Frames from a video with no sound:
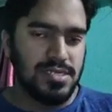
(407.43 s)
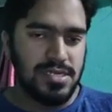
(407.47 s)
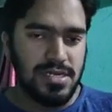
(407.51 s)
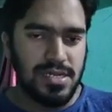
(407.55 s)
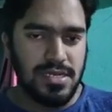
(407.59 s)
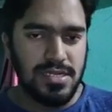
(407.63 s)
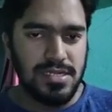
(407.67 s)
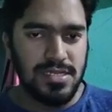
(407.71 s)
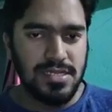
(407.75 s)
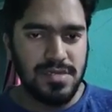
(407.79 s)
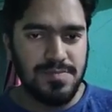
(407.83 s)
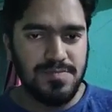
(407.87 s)

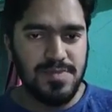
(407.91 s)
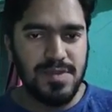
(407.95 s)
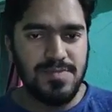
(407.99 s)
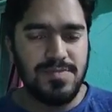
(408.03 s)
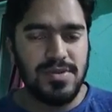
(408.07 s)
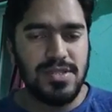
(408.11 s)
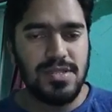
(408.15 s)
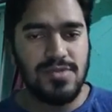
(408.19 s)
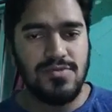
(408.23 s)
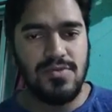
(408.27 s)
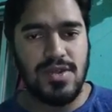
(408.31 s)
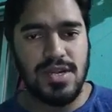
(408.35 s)
and the
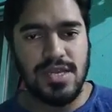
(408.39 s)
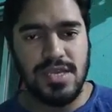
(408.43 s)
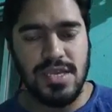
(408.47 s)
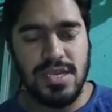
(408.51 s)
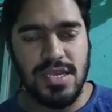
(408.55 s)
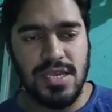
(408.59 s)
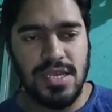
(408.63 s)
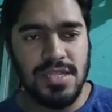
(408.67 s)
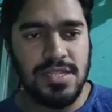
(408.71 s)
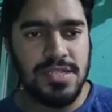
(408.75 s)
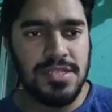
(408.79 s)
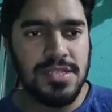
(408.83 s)
people are
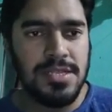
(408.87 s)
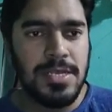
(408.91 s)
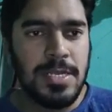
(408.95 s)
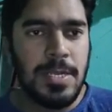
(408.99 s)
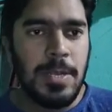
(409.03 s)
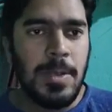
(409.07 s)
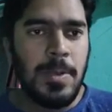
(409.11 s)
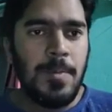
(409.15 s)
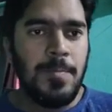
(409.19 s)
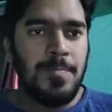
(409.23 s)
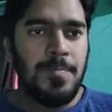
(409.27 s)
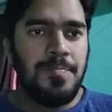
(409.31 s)
working in
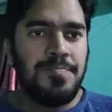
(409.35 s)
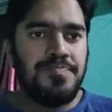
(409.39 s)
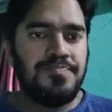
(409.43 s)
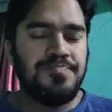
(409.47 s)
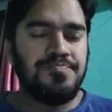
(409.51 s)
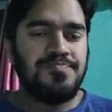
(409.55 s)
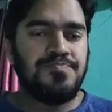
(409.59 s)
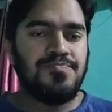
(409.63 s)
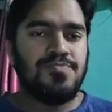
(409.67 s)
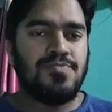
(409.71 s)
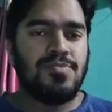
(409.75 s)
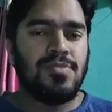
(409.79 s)

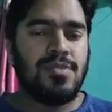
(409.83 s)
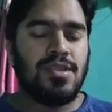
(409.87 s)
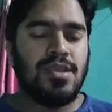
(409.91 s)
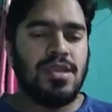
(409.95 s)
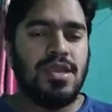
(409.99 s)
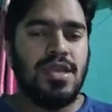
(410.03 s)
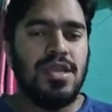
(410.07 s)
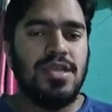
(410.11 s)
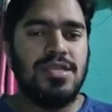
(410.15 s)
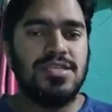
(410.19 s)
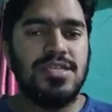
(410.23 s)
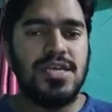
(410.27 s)

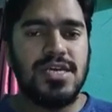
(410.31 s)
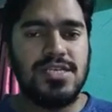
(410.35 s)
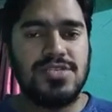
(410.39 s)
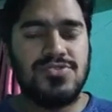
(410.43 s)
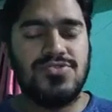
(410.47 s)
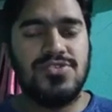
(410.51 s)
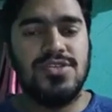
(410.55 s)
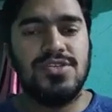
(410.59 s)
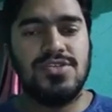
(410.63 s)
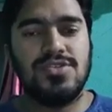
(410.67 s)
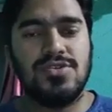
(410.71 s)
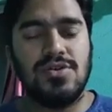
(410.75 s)

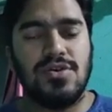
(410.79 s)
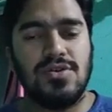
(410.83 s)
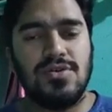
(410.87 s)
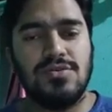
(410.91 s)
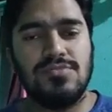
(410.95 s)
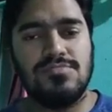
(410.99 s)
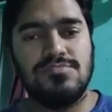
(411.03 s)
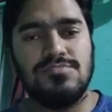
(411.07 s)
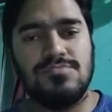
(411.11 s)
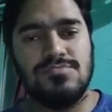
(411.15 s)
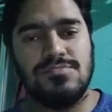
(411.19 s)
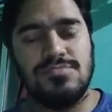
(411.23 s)
industries or
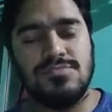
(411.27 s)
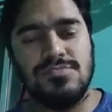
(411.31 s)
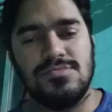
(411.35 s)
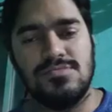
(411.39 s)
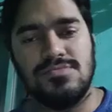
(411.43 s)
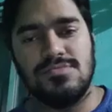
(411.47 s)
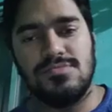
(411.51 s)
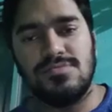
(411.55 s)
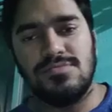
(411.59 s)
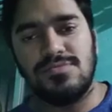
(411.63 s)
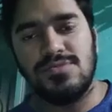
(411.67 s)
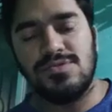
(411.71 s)

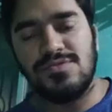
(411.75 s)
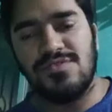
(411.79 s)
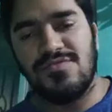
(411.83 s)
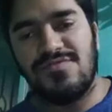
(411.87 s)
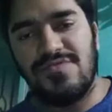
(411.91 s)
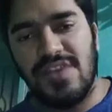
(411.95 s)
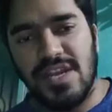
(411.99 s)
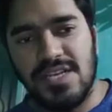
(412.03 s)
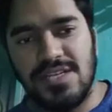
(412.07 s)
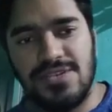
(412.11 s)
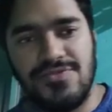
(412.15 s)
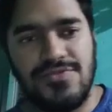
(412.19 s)

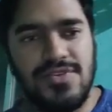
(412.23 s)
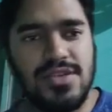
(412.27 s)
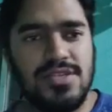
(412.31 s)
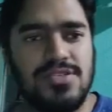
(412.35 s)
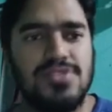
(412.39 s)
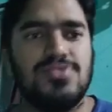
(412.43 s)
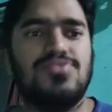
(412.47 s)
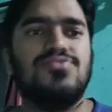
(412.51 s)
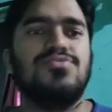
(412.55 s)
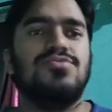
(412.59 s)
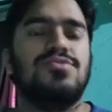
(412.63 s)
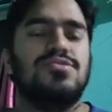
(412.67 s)

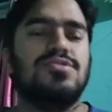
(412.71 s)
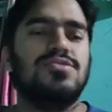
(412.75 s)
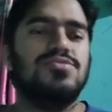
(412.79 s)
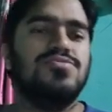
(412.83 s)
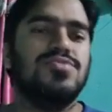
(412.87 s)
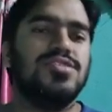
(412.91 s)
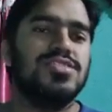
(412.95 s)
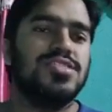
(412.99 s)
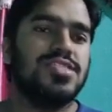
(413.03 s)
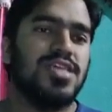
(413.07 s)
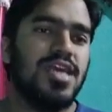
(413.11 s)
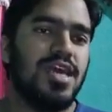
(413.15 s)
factories
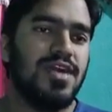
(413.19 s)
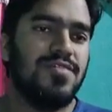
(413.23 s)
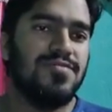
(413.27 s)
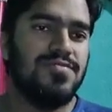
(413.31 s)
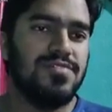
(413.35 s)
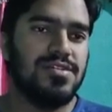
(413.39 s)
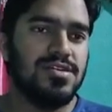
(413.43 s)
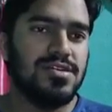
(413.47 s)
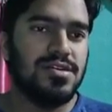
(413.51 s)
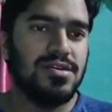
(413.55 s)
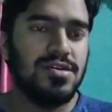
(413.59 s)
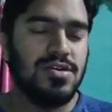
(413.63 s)
which have
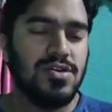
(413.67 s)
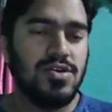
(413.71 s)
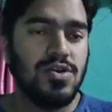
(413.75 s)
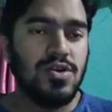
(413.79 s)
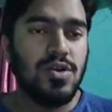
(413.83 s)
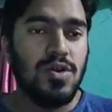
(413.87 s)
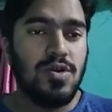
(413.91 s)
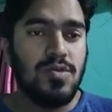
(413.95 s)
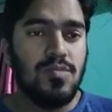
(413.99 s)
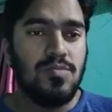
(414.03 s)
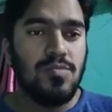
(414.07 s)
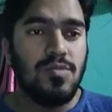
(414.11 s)

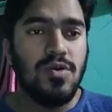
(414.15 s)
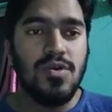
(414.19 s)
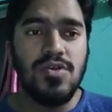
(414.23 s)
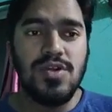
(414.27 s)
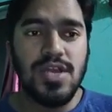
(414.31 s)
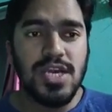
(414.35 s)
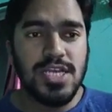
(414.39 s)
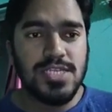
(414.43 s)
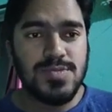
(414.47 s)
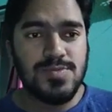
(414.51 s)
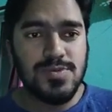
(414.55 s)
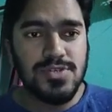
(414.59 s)

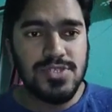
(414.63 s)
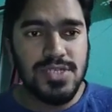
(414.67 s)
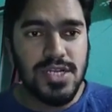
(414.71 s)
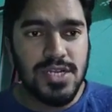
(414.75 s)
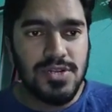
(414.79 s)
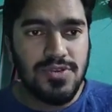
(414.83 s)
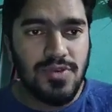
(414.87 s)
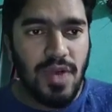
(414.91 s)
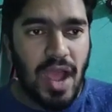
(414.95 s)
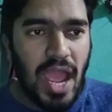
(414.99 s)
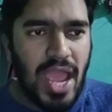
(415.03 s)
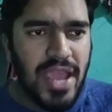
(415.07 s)
more exposure
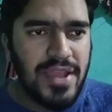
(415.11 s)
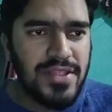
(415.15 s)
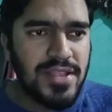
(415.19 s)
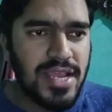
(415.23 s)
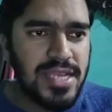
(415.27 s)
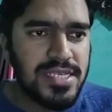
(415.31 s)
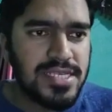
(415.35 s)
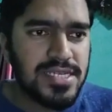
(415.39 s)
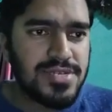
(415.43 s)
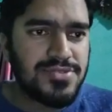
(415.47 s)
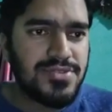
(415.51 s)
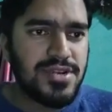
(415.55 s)
to
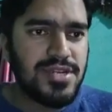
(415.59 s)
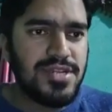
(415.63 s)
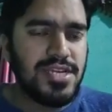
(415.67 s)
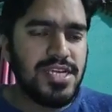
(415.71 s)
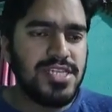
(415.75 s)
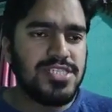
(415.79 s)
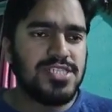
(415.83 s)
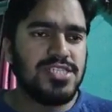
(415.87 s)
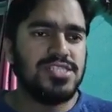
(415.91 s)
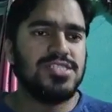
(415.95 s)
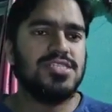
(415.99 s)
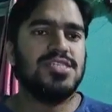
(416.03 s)
ionizing
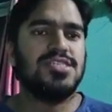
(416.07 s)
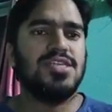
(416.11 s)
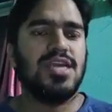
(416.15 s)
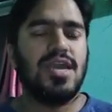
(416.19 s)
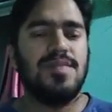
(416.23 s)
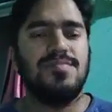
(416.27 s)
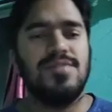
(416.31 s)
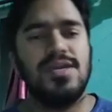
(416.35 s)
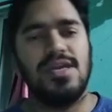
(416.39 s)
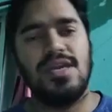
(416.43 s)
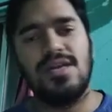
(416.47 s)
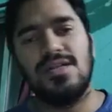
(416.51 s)
radiations and
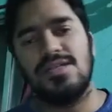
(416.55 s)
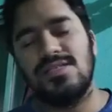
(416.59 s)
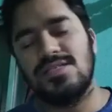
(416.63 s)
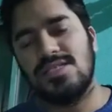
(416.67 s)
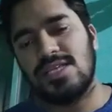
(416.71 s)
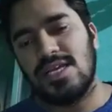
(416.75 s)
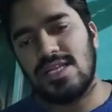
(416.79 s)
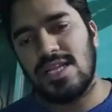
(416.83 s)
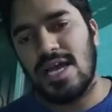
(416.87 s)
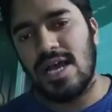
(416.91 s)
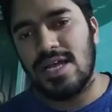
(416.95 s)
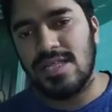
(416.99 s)

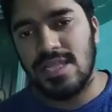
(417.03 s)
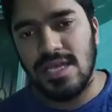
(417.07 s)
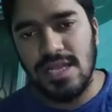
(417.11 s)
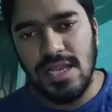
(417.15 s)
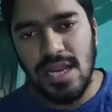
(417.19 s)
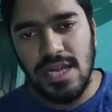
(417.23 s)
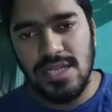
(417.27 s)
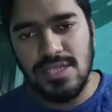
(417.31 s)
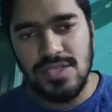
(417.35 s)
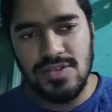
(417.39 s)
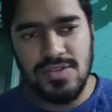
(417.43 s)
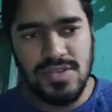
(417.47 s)
chemicals and other
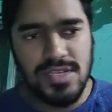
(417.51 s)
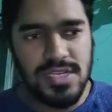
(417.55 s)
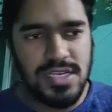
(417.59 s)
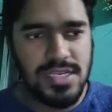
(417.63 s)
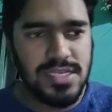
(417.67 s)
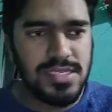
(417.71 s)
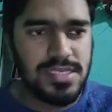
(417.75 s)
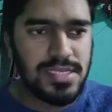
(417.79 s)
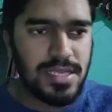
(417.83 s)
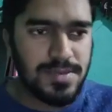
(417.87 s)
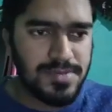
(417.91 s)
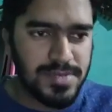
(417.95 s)

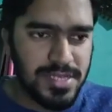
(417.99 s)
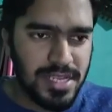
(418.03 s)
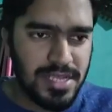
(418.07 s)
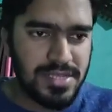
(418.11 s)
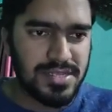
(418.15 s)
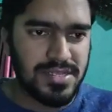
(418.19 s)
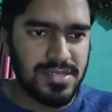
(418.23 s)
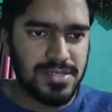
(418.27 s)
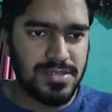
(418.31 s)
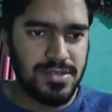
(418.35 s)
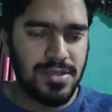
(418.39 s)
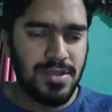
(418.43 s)
carcinogenic
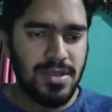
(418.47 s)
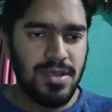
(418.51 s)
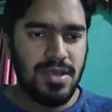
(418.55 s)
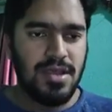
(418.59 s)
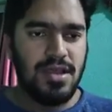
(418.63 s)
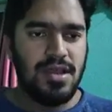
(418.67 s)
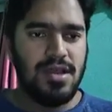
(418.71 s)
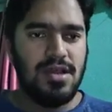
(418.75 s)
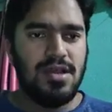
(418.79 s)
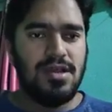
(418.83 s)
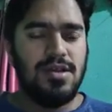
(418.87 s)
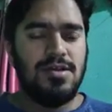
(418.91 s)
substance.
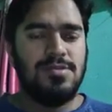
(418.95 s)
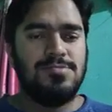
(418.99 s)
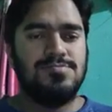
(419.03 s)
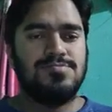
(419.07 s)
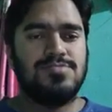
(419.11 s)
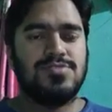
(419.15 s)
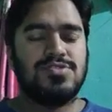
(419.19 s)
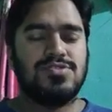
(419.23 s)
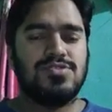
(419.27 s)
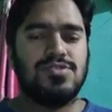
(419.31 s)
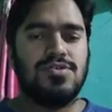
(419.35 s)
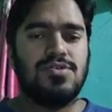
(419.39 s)

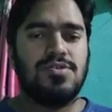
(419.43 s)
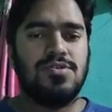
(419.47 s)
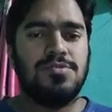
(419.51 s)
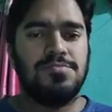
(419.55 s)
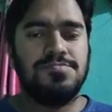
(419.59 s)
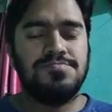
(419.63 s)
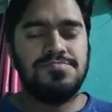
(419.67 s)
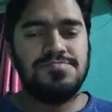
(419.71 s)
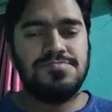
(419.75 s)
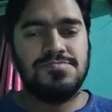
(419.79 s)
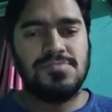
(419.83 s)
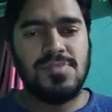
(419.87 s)
So
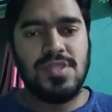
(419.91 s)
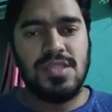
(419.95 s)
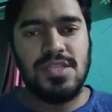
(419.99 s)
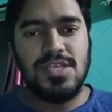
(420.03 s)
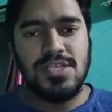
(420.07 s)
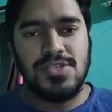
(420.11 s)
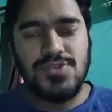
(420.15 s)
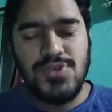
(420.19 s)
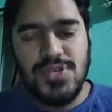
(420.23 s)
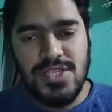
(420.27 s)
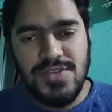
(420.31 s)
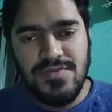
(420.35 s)

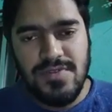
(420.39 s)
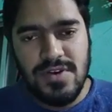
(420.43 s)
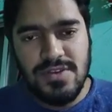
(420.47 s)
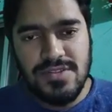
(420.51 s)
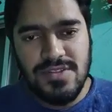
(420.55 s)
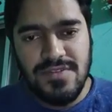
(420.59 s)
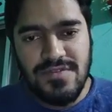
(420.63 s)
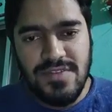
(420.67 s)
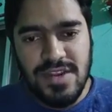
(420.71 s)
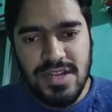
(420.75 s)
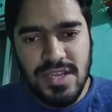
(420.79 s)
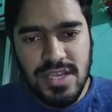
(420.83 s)
this was
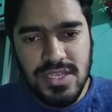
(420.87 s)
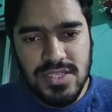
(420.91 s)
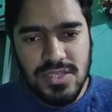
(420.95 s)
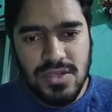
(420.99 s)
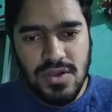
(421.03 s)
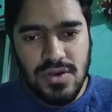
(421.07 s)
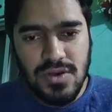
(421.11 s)
about the various